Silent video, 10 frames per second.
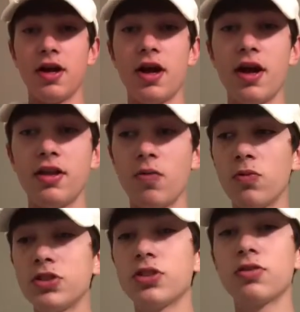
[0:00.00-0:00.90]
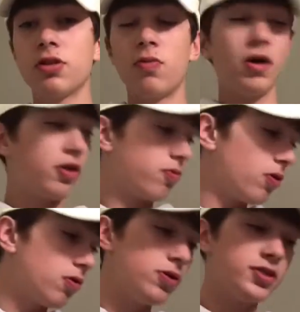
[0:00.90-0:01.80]
And then what you're gonna want to
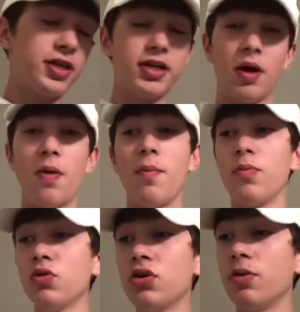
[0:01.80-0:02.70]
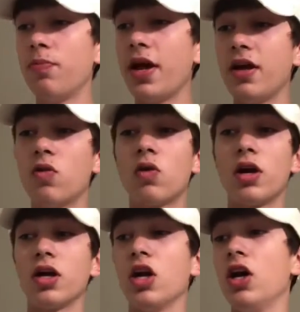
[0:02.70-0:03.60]
throw is like a bluegill bait
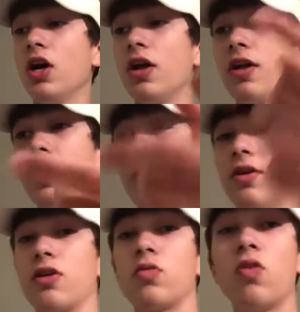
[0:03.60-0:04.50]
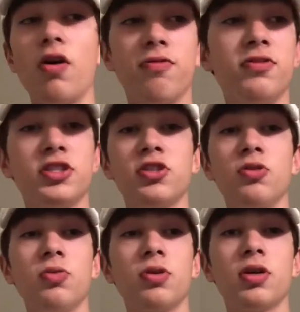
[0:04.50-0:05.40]
or a crawfish
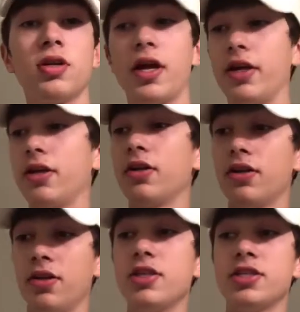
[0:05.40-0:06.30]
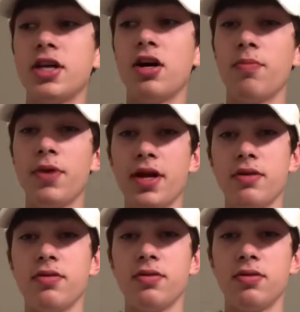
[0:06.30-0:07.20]
lure, like this style
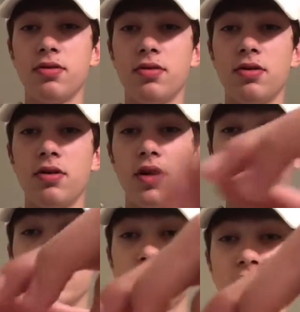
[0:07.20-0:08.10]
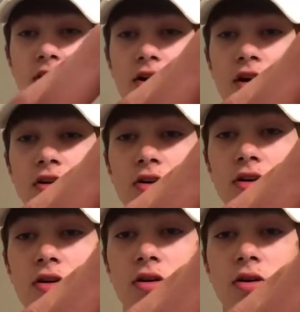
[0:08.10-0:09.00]
bait, like this style
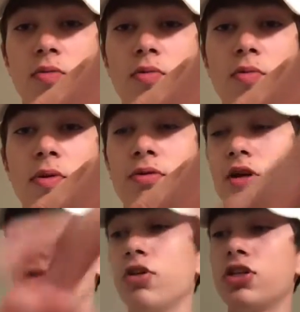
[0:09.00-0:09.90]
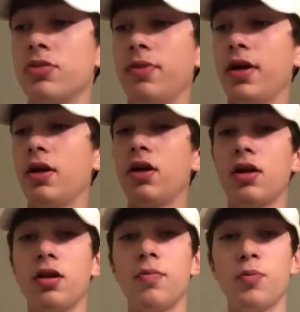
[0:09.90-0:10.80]
color, but maybe a creature bait.
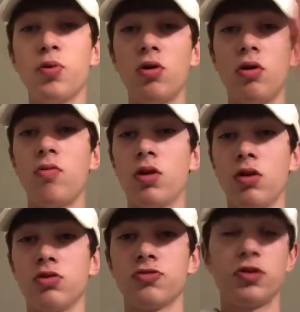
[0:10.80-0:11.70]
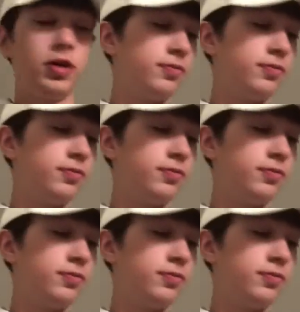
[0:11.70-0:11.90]
Let me pull out one of those for you.